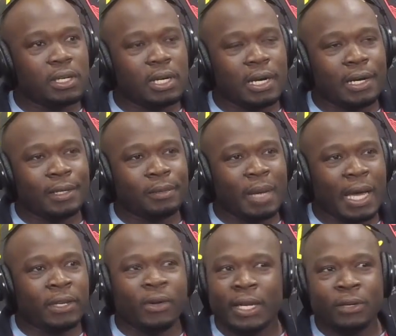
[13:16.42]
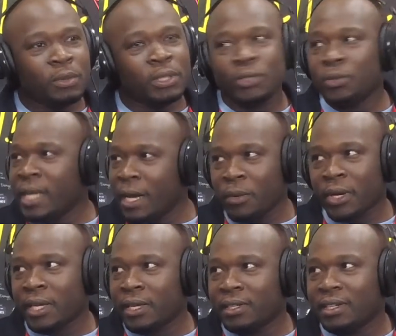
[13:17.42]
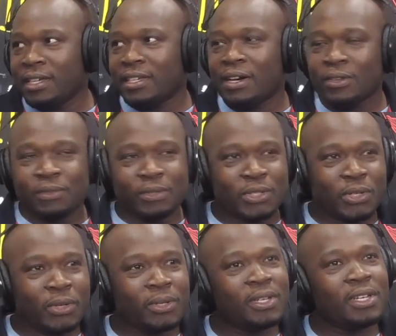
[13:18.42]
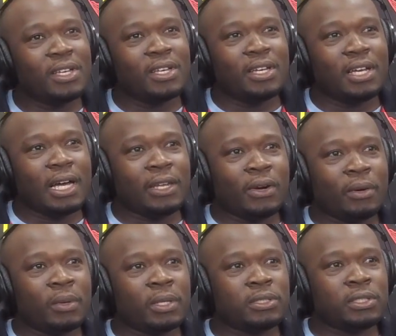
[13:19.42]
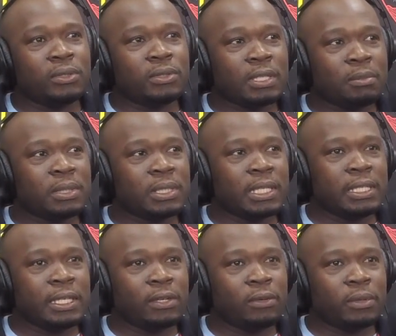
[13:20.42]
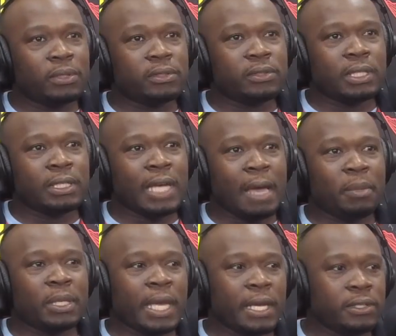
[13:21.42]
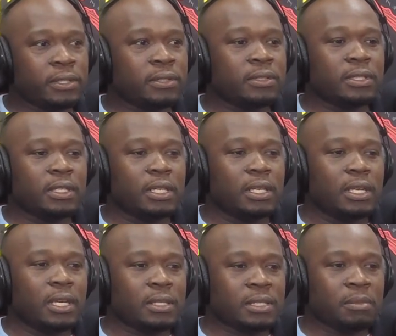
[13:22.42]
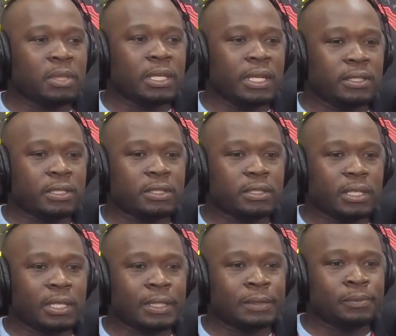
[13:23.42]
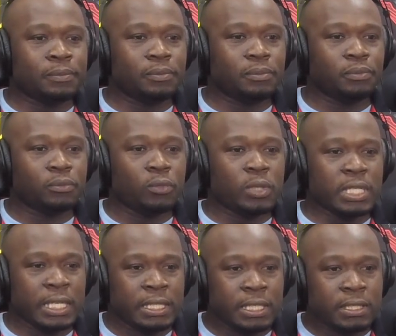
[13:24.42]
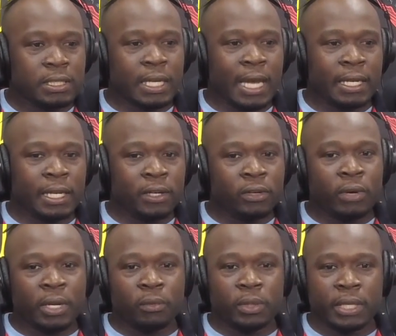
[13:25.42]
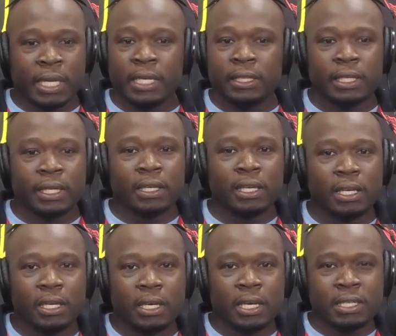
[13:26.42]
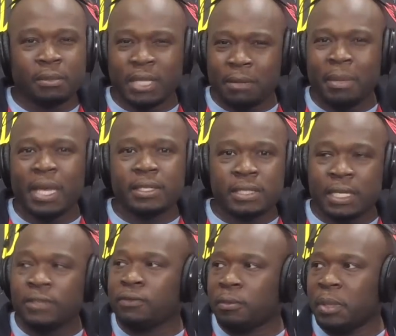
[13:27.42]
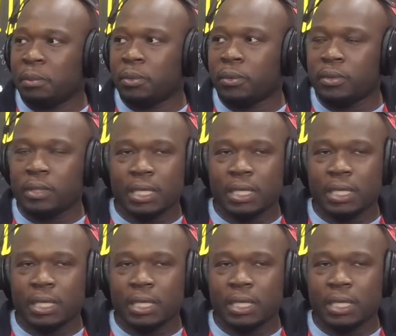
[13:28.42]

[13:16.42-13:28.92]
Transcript: I know I didn't want to do networking. That was for sure. I know I wanted to do something that dealt with applications, and something that just was easy to kind of integrate with anything, and something that made sense for people.